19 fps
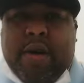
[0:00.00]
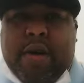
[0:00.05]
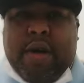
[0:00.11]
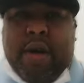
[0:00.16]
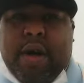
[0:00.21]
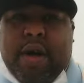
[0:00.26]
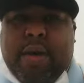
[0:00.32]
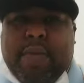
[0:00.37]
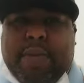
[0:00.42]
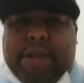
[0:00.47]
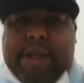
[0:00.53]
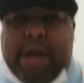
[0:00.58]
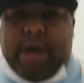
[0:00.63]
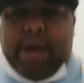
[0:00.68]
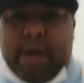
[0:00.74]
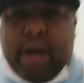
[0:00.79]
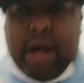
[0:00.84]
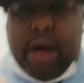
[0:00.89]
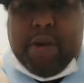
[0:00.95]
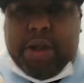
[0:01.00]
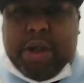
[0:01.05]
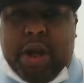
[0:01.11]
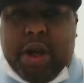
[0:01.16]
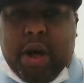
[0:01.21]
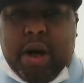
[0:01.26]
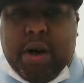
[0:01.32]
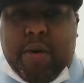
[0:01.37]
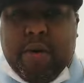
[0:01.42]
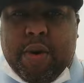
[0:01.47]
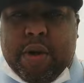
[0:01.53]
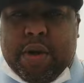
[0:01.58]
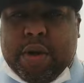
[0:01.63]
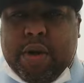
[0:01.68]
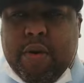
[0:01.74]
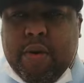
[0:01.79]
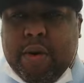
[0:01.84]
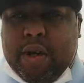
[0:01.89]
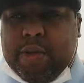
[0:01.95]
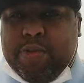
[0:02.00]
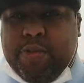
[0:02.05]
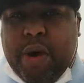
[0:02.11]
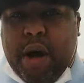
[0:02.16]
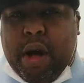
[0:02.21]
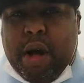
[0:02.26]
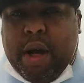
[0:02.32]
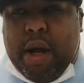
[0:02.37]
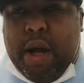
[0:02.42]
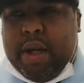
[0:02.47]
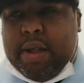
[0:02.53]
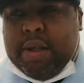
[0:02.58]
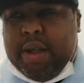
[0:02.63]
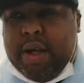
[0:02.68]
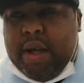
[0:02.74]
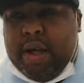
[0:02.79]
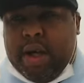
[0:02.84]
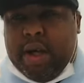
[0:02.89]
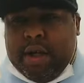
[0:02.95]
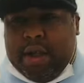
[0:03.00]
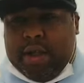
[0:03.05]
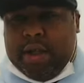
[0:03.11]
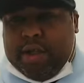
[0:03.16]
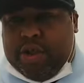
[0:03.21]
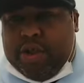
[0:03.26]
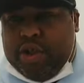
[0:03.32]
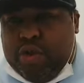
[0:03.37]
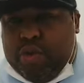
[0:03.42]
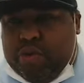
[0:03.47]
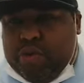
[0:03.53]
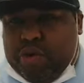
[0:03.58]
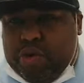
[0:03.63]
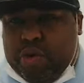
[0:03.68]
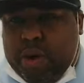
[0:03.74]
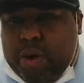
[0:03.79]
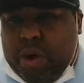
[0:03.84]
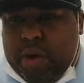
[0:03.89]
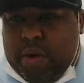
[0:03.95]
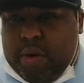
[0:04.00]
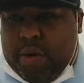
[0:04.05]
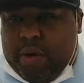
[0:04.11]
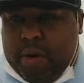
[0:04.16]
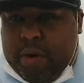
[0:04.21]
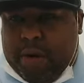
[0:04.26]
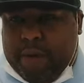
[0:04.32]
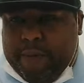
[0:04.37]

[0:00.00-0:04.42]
Yeah, let me stay on line with y'all. Go on this go on this podcast, this Zoom joint. Hold on.